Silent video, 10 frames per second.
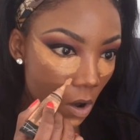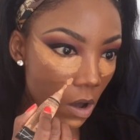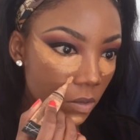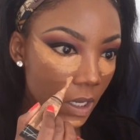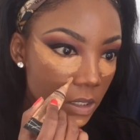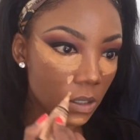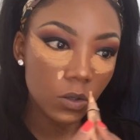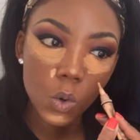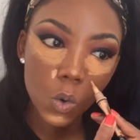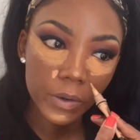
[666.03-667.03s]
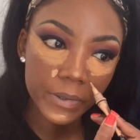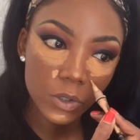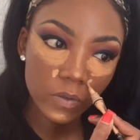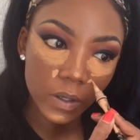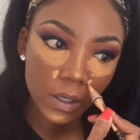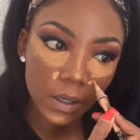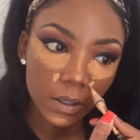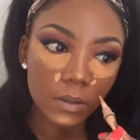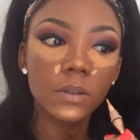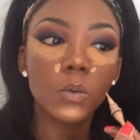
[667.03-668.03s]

on these little corners over here